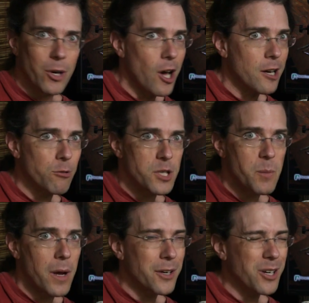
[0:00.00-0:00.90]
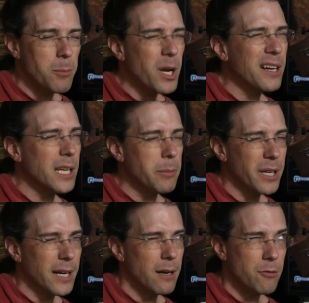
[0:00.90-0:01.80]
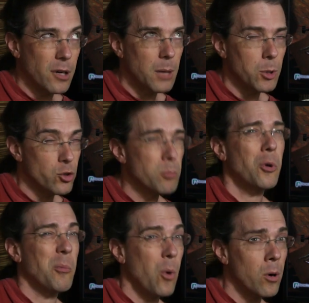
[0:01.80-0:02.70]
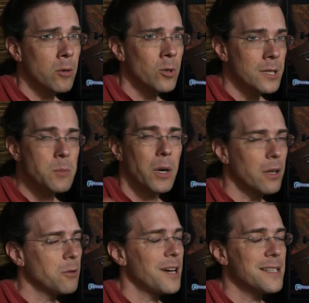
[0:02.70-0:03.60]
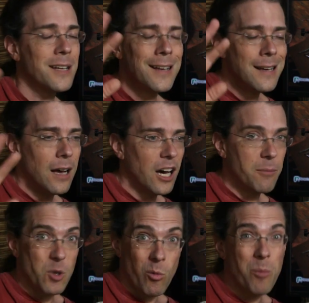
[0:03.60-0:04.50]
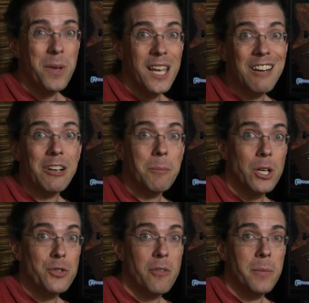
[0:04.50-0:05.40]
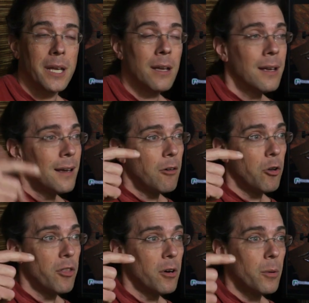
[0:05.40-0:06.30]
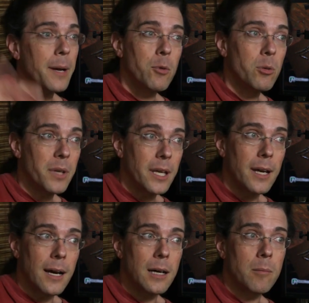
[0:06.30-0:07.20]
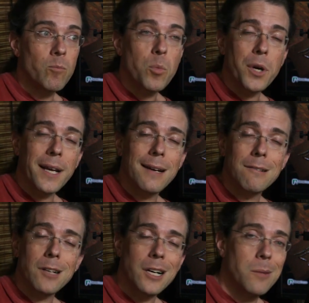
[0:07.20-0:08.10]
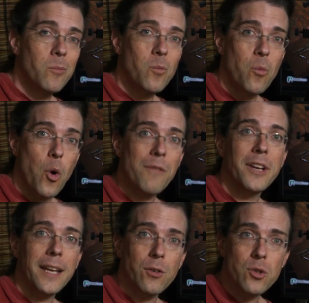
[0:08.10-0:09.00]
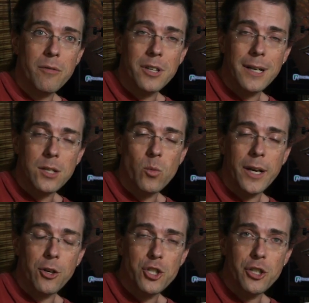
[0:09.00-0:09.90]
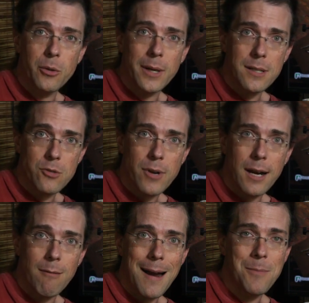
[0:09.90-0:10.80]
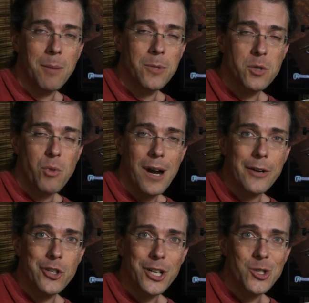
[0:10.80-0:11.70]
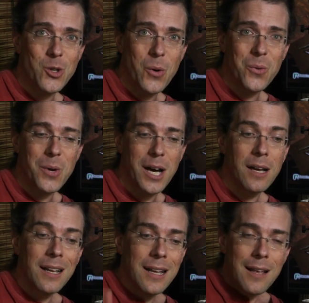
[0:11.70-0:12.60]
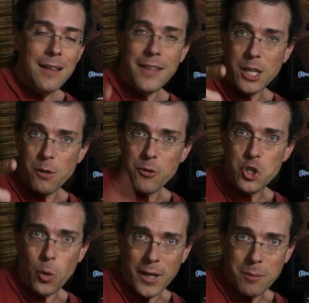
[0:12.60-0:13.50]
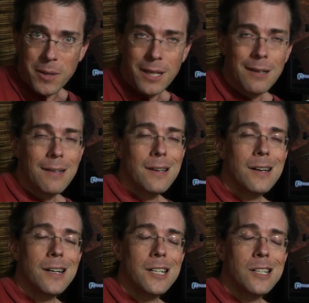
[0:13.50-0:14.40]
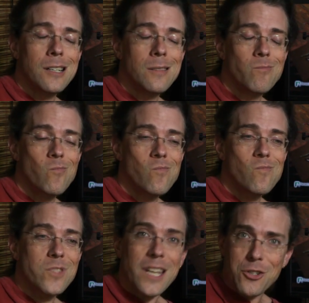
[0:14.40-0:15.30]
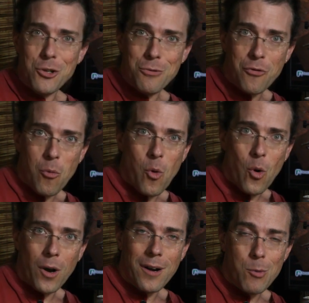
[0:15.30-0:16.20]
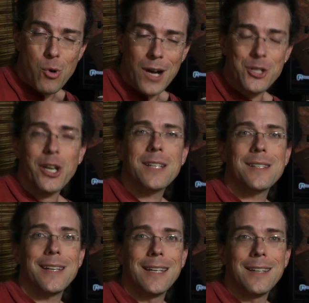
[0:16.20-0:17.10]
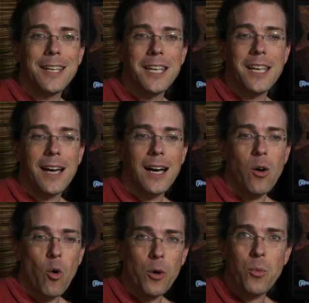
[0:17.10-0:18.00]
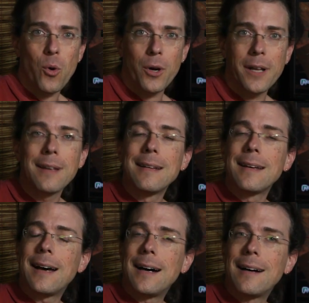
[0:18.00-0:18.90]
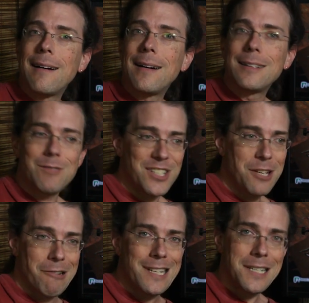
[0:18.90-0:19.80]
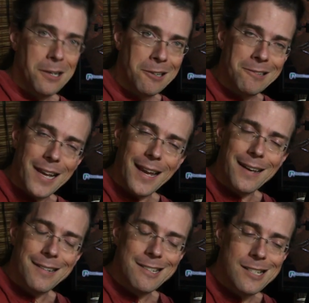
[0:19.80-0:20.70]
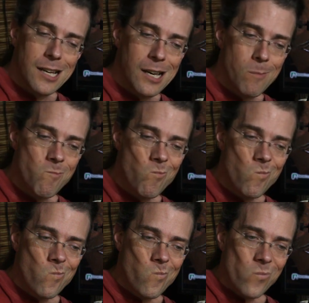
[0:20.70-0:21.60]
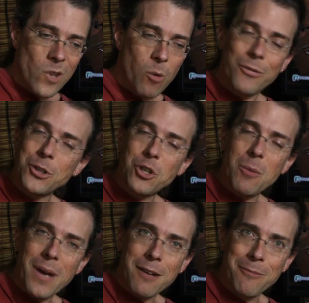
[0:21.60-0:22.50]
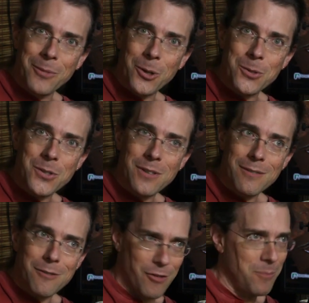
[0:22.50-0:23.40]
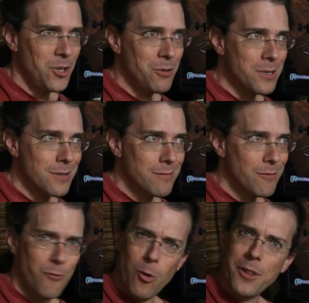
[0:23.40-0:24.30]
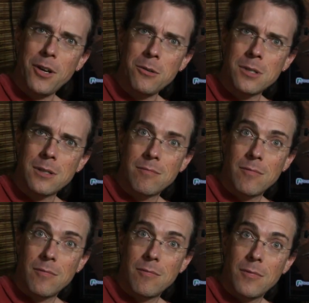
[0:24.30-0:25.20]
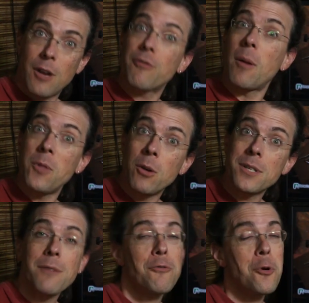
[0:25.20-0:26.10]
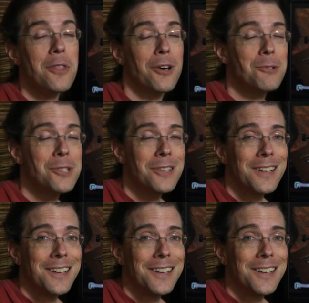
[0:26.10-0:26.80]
an autoresponder. I'm kind of keeping an eye out for a couple super important ones, but otherwise, um, you won't be hearing much from me, although I will be um, putting out um, more videos over the next week or two as I try to wrap up this project. So uh, thank you for joining me. Um, Stay tuned for more projects in the uh, Orc board uh, series here, and um, hopefully you'll come back from those, from those, for those, from those, and for those,